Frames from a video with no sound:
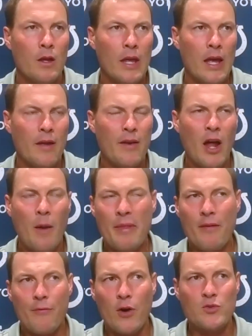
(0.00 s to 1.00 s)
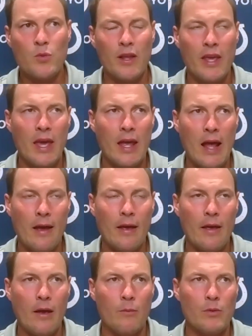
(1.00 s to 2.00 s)
Yeah, no, I mean, the first one, again, it,
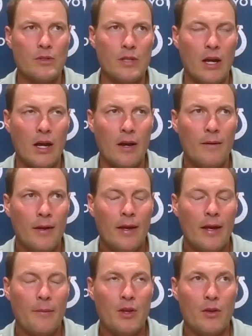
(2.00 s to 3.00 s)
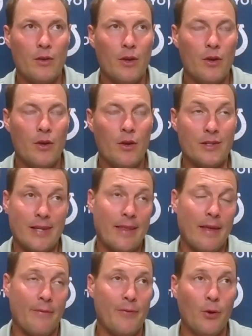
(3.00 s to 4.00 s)
it was uh, I mean, you, you can
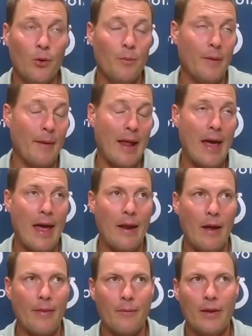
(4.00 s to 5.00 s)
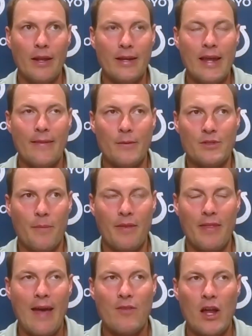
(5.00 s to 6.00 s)
say they fooled me, but I, I, they really didn't. There was
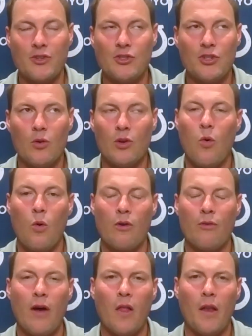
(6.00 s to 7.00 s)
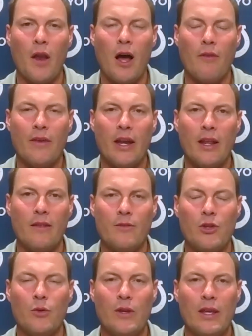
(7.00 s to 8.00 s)
something they had not shown, the corner falling off in any
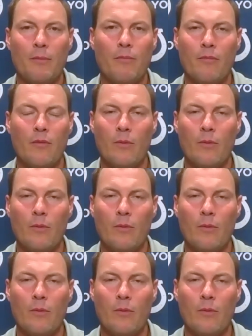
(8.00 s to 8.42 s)
two-deep,